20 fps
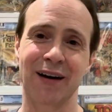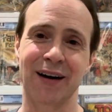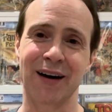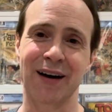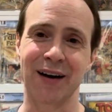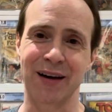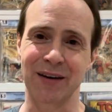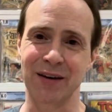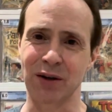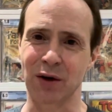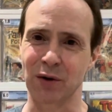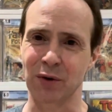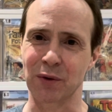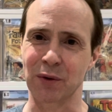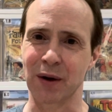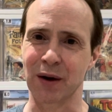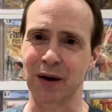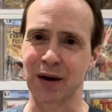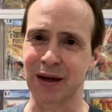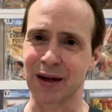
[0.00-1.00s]

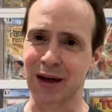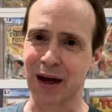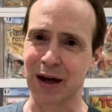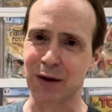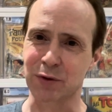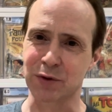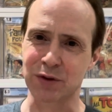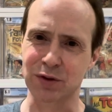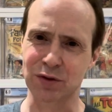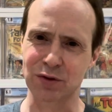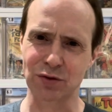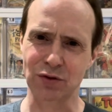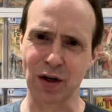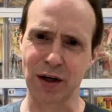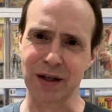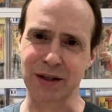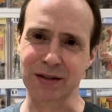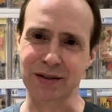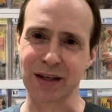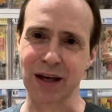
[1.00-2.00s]
I was
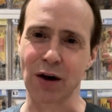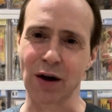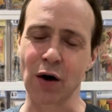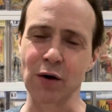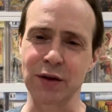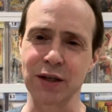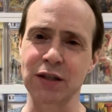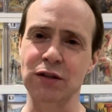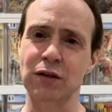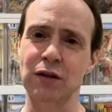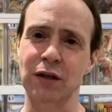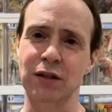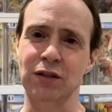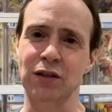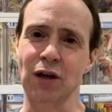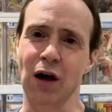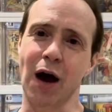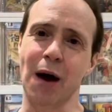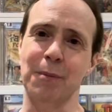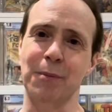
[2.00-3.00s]
trying to say, oh, these are the
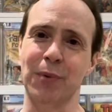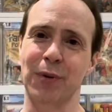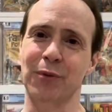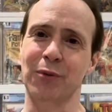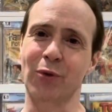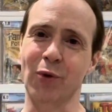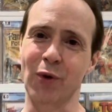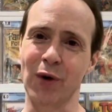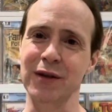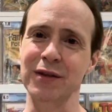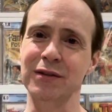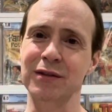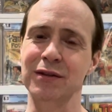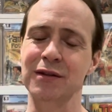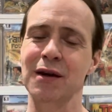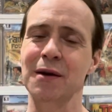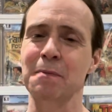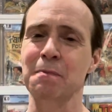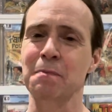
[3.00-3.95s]
top ones.